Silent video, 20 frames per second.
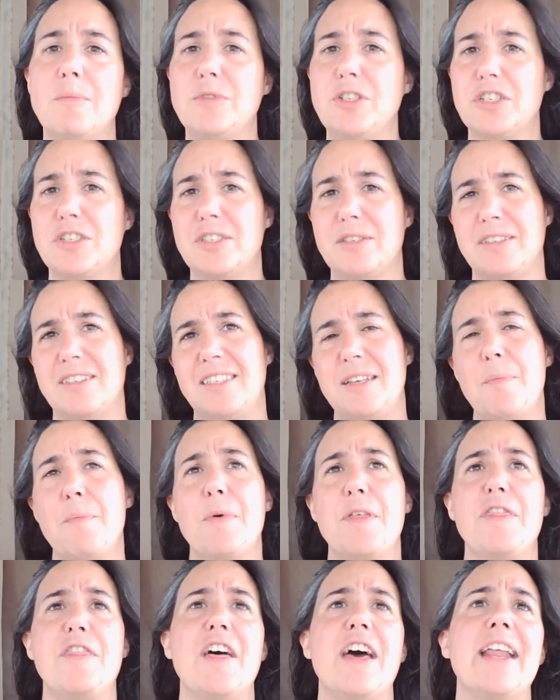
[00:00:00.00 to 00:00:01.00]
just
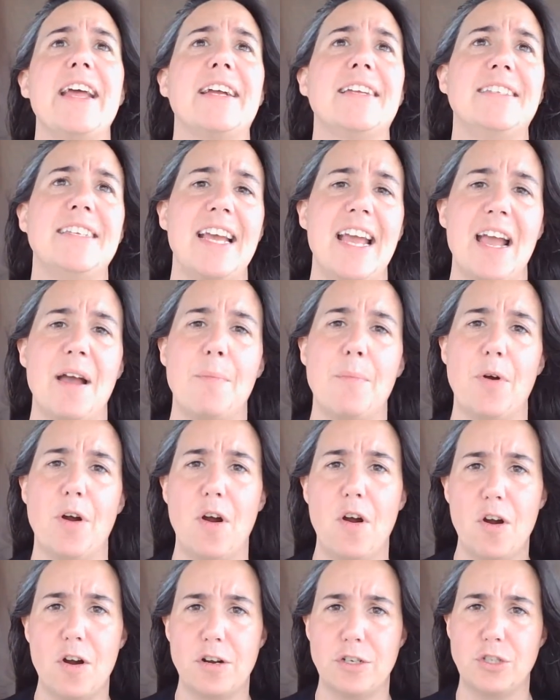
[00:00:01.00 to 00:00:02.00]
sympathetic to Amber
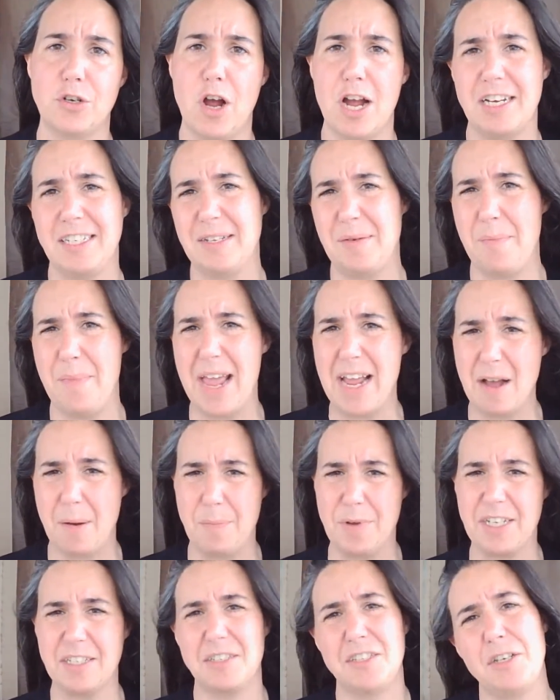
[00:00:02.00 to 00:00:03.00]
Heard, trying to make up
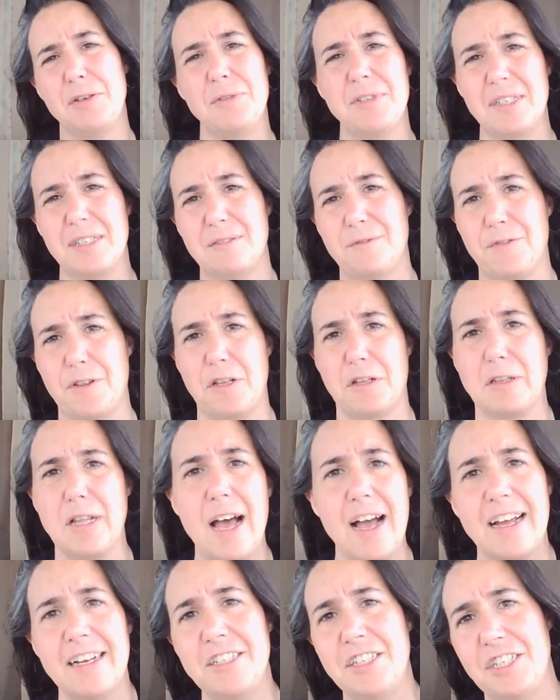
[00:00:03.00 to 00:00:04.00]
excuses for the
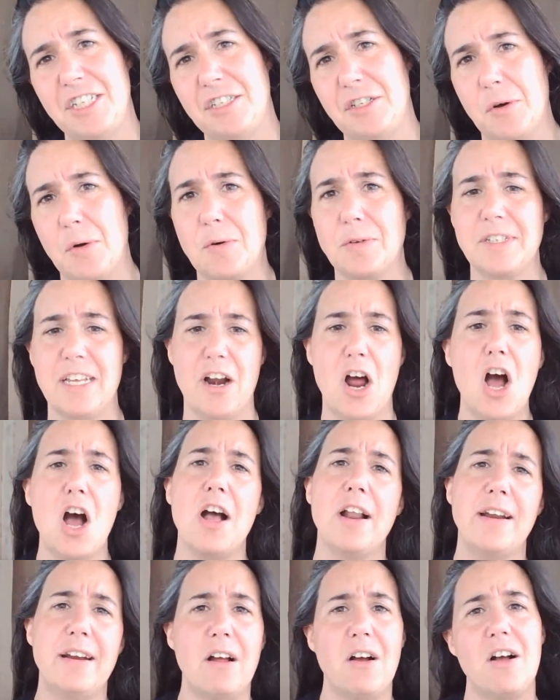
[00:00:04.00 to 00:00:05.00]
lies she told, and
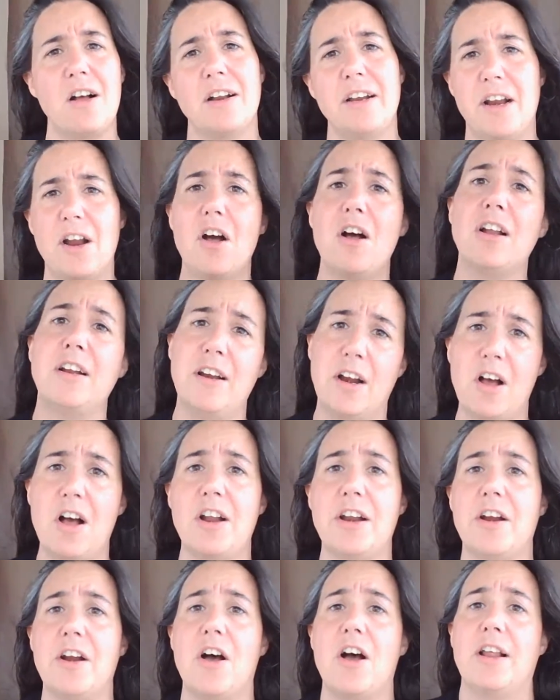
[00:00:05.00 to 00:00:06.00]
on and on and on and
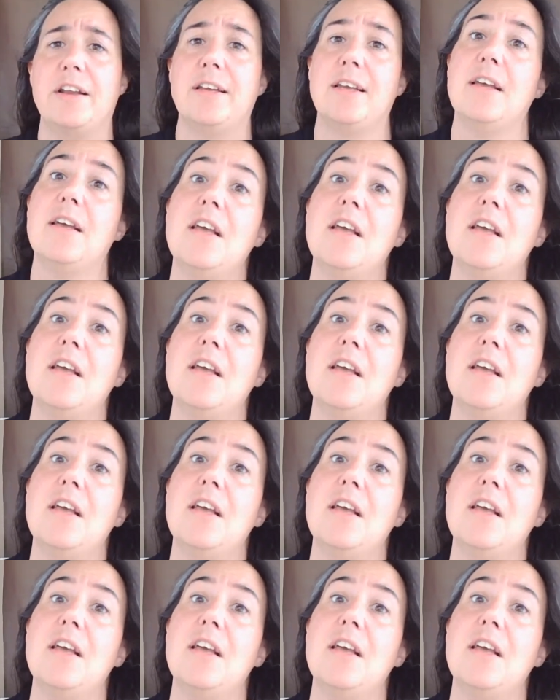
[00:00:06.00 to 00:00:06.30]
on and on.